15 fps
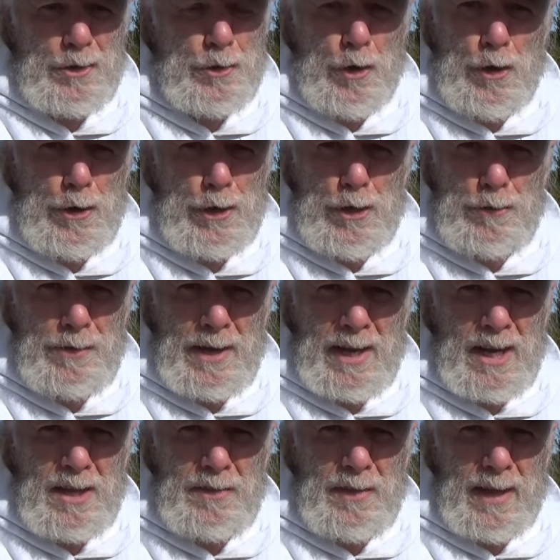dirtier than
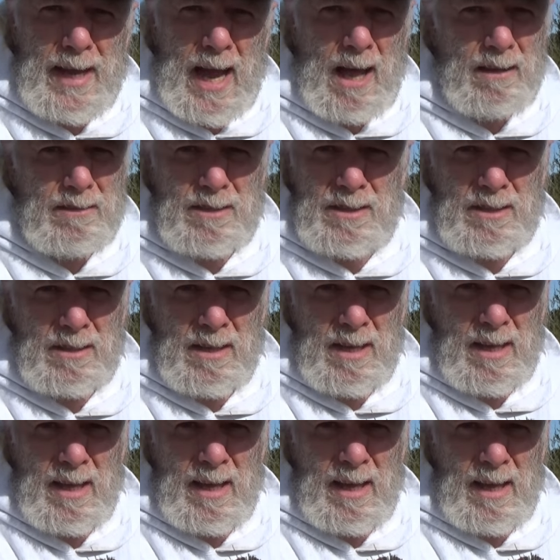anything else
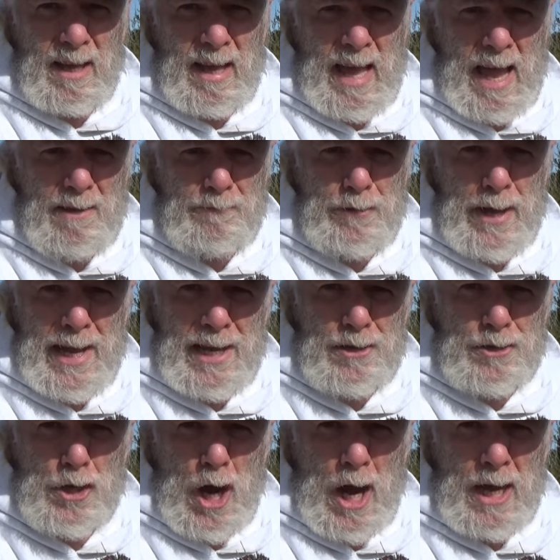after 8
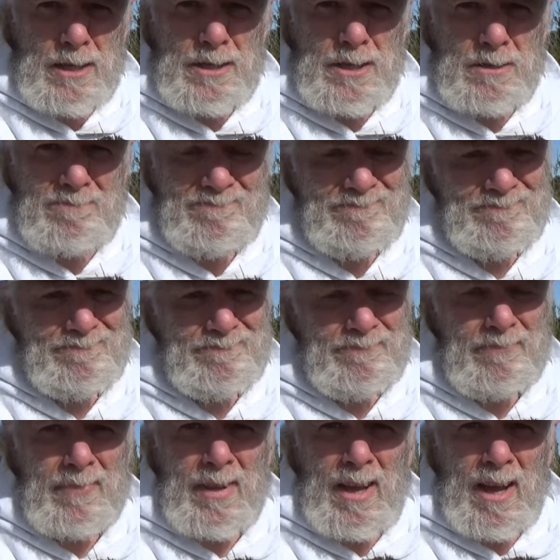shots.
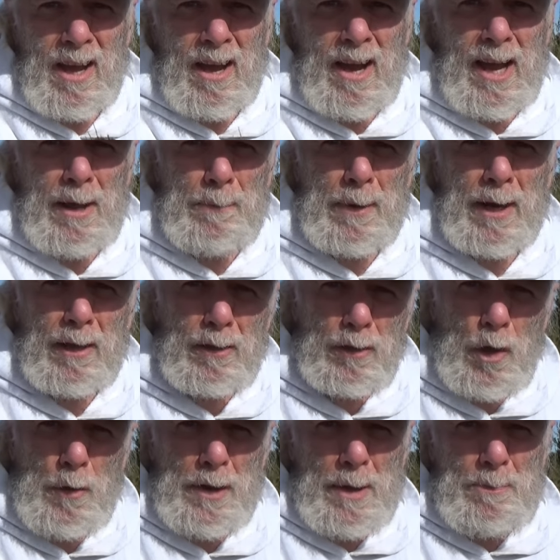All right, I'm going to
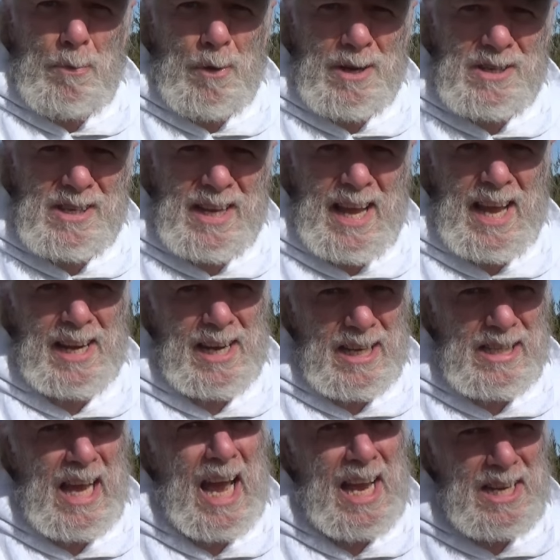load up once again
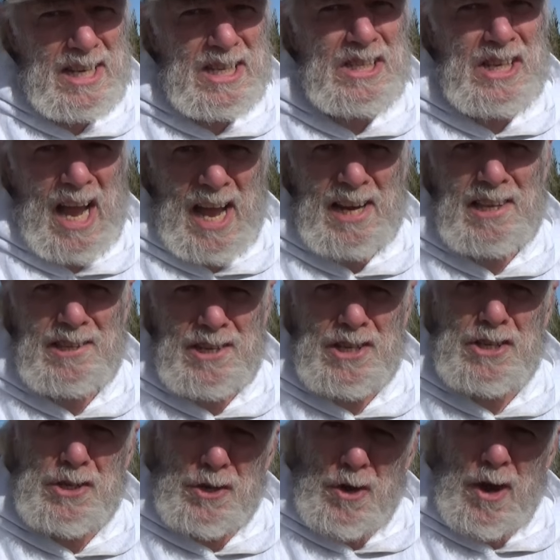because I decided
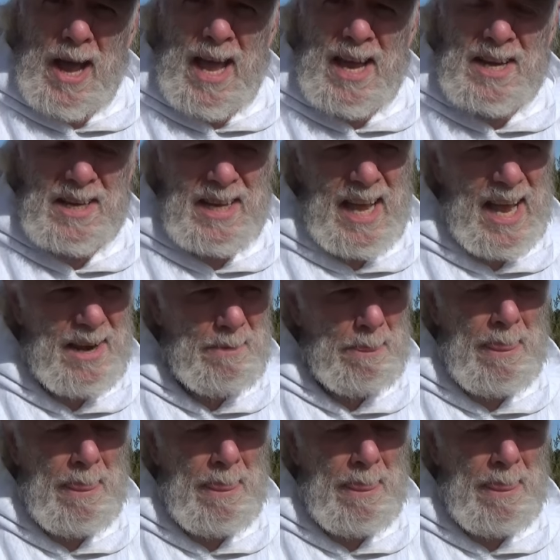just to go ahead and get